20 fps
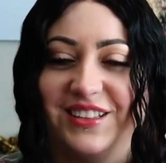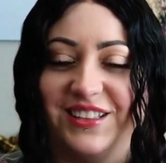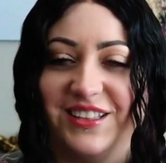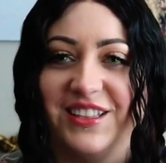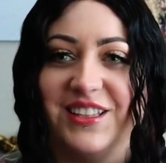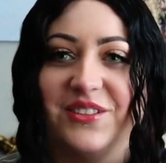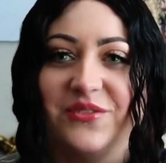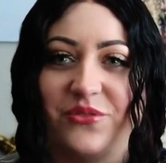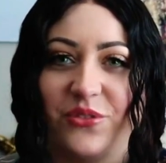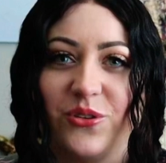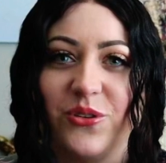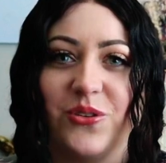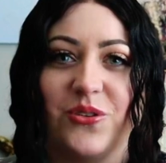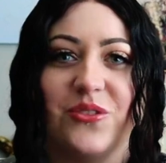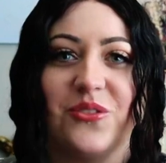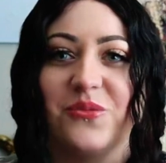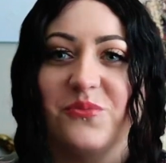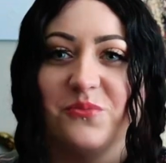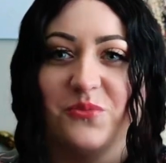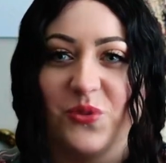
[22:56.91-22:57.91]
give
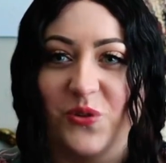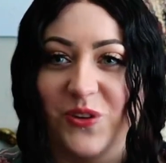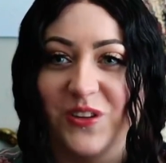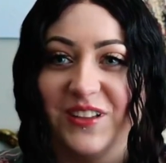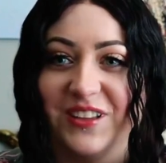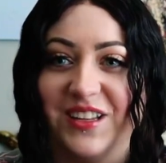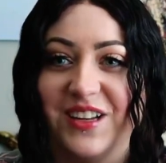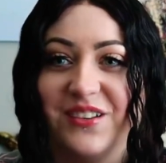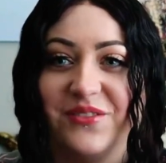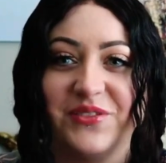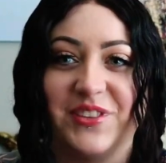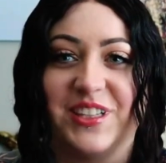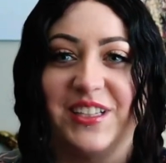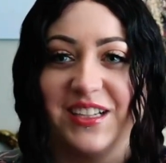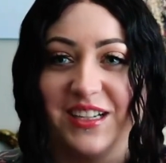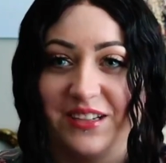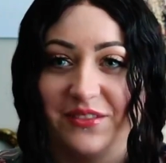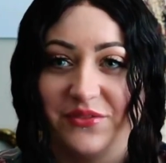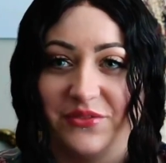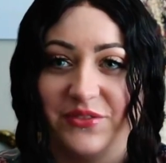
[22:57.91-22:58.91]
her more love than
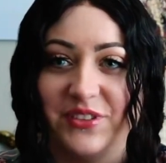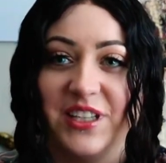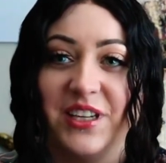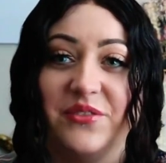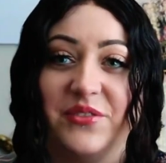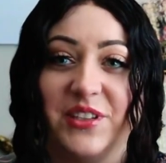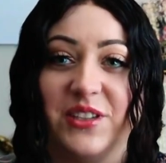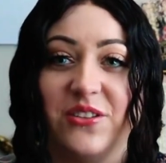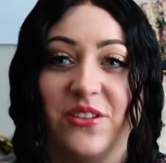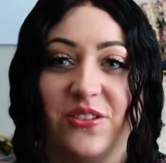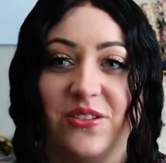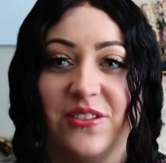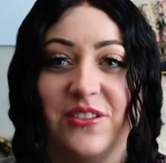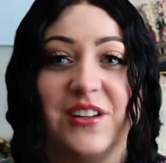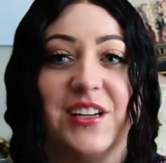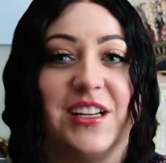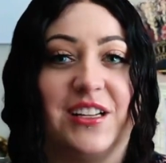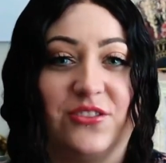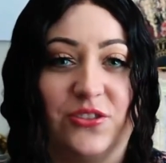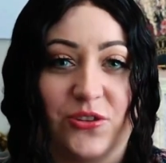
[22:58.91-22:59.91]
I've given
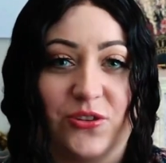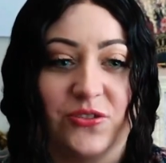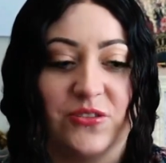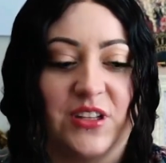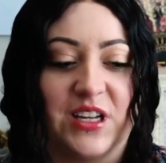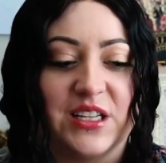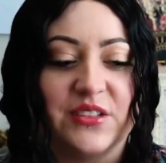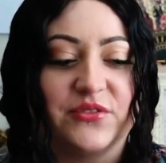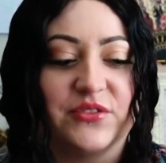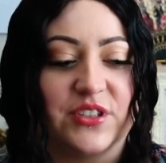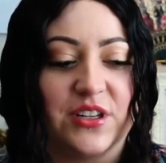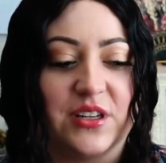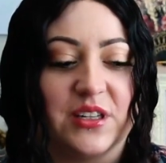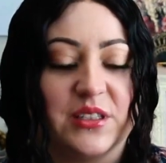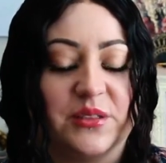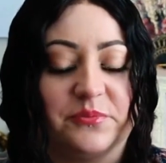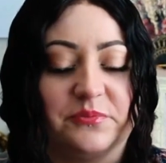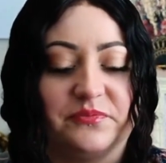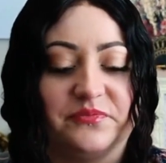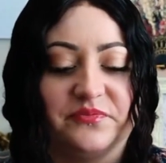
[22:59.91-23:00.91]
her in her
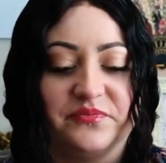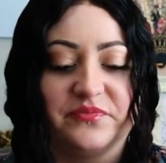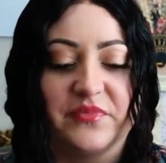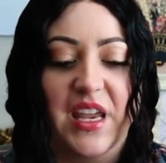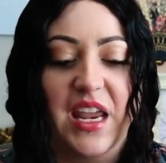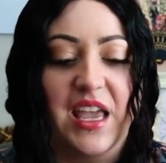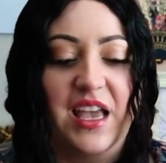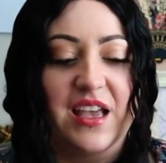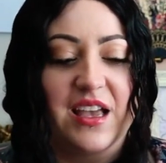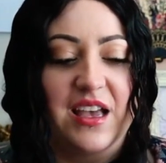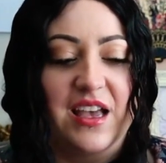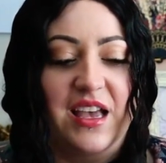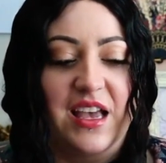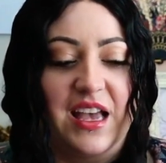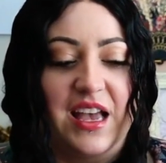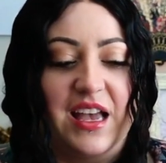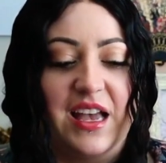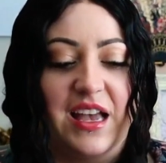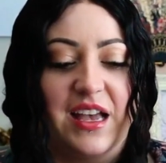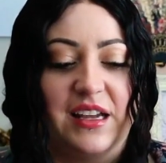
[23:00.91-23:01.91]
lifetime.
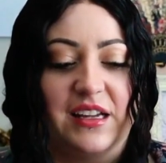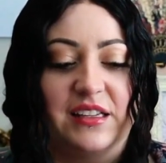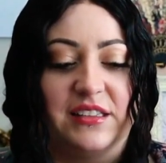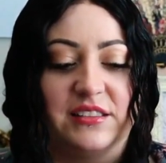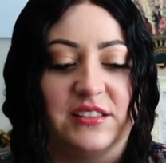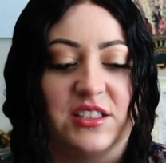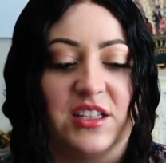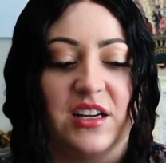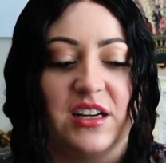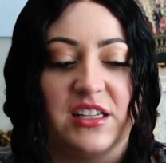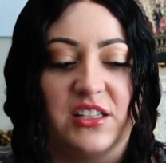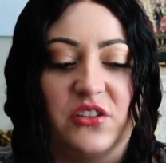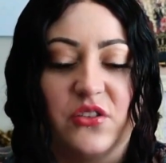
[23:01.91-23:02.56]
And I